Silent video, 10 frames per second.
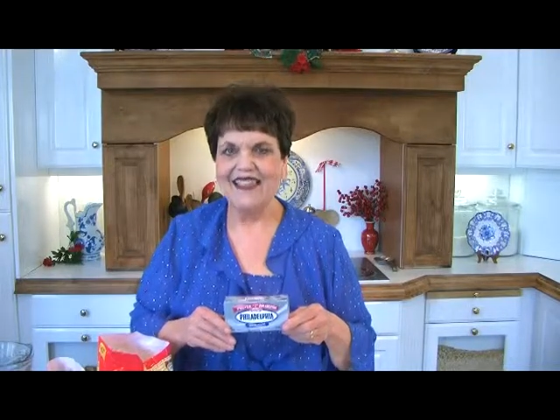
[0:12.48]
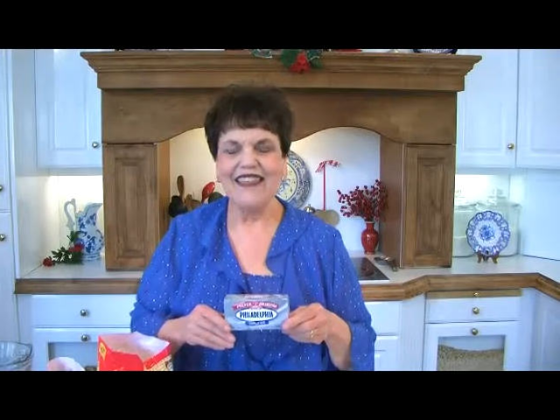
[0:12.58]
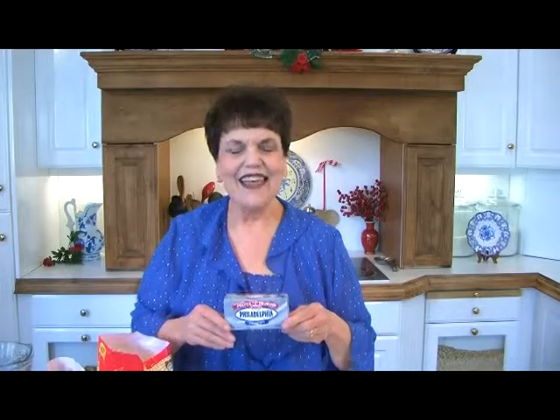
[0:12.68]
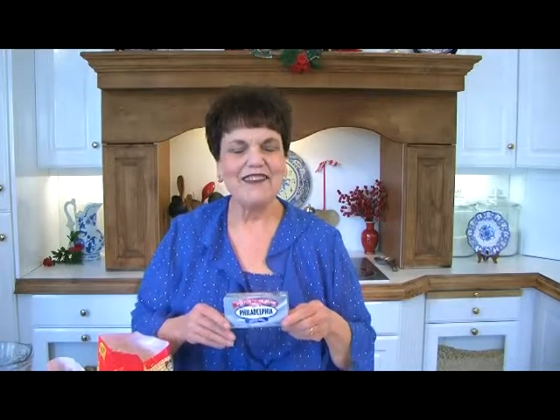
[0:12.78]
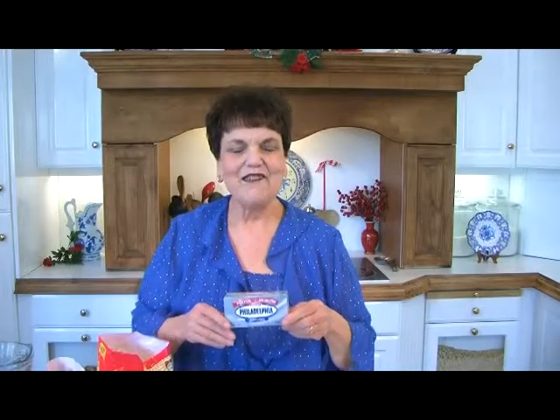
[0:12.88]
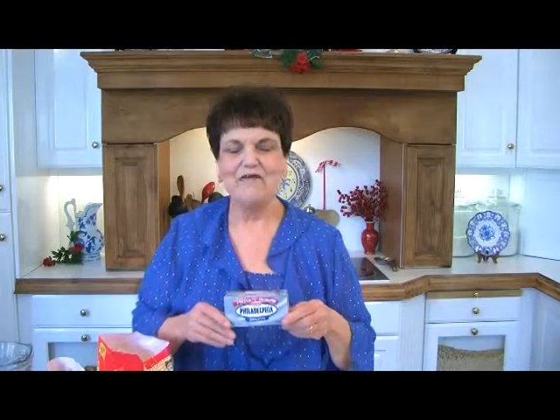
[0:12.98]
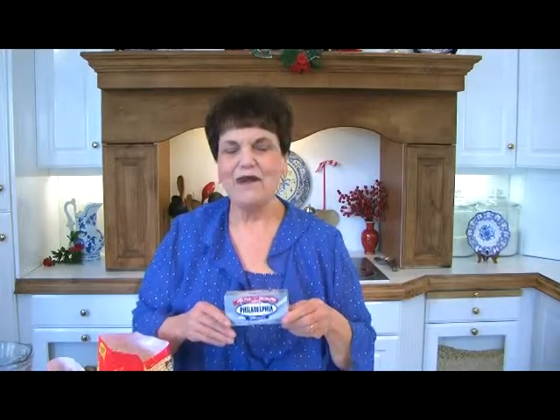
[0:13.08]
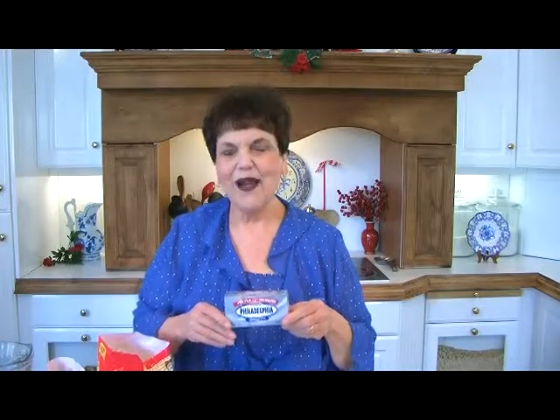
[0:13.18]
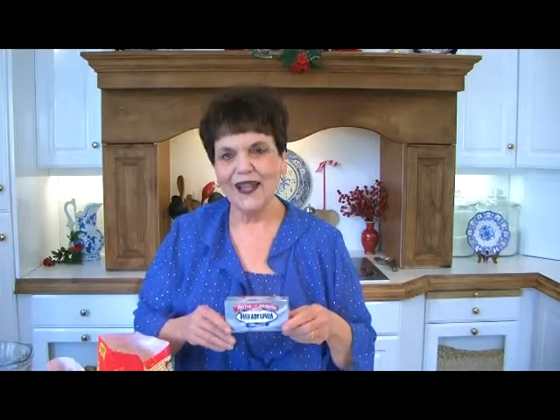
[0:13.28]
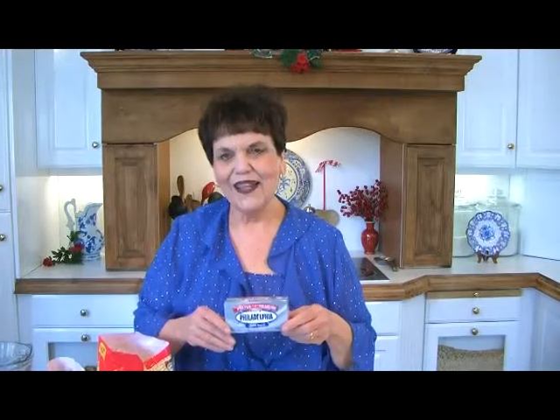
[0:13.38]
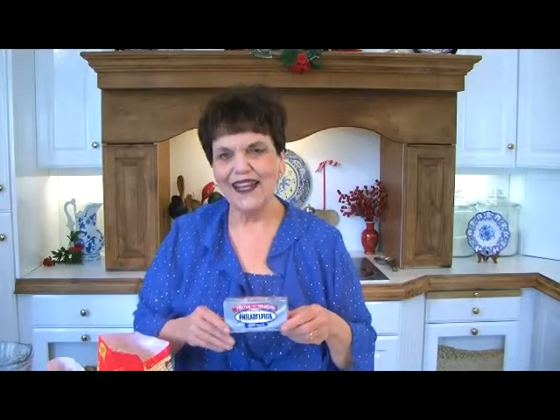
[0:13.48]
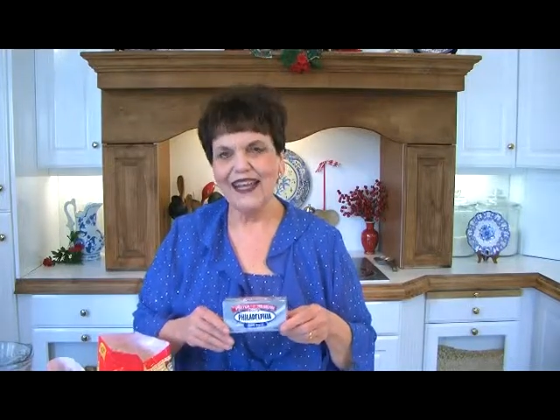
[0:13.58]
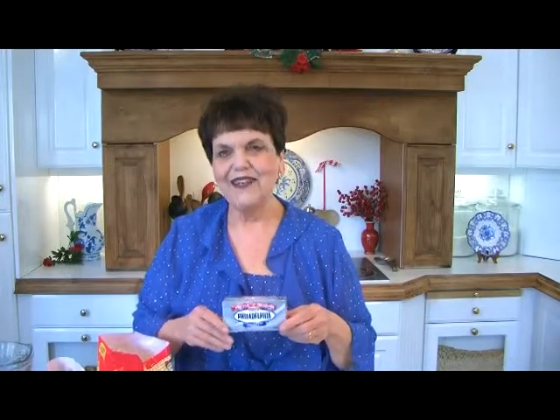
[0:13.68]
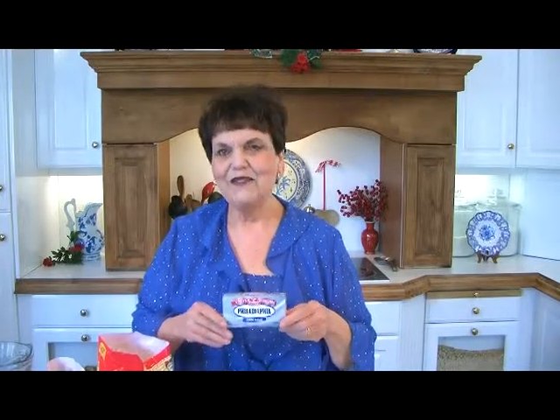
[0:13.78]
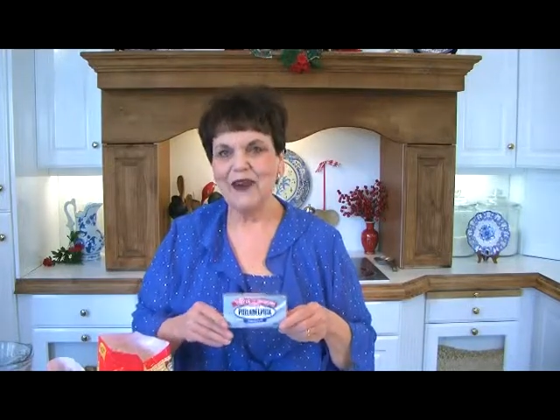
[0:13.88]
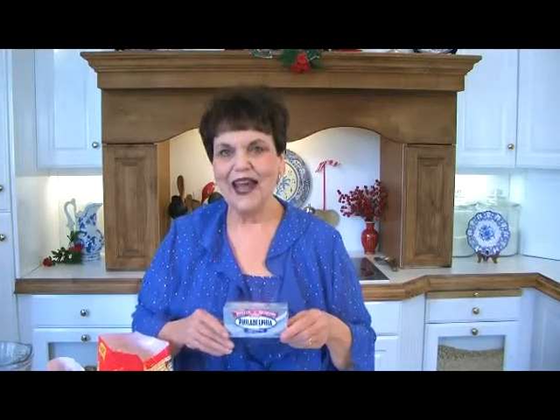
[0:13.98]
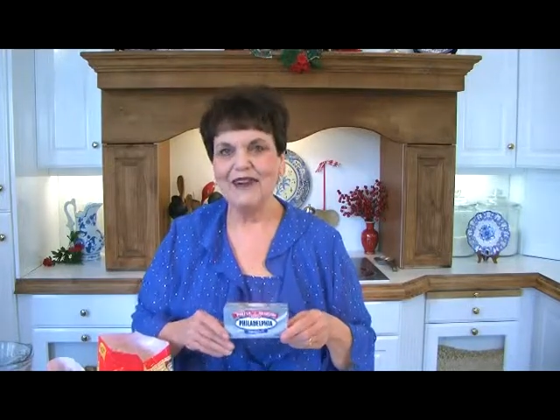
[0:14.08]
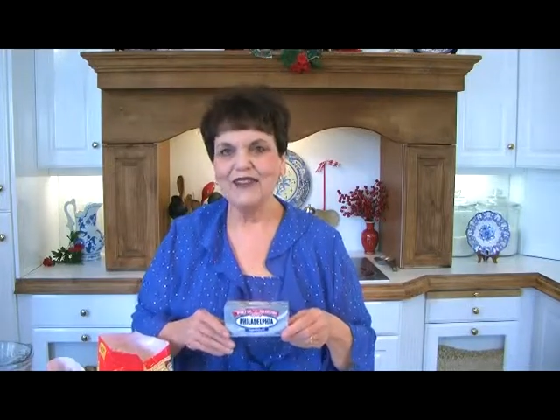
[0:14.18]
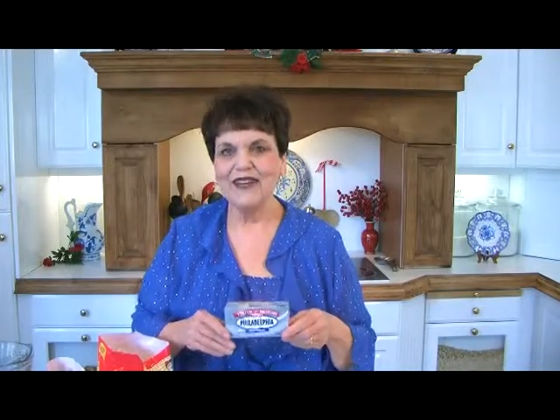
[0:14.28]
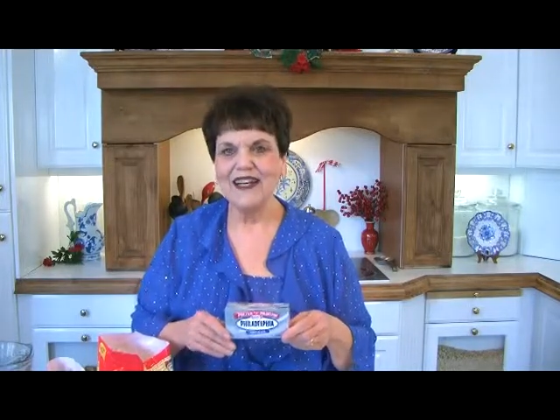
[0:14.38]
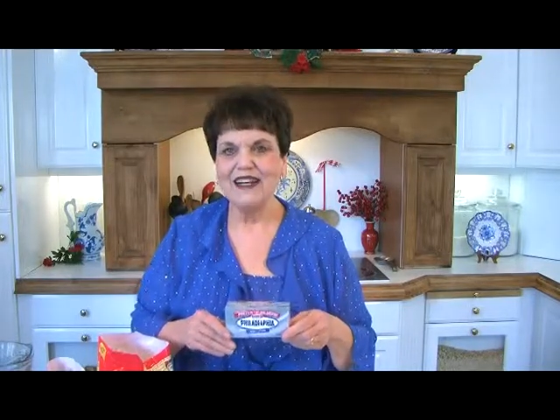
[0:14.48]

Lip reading: Thank you, Paula and Kraft,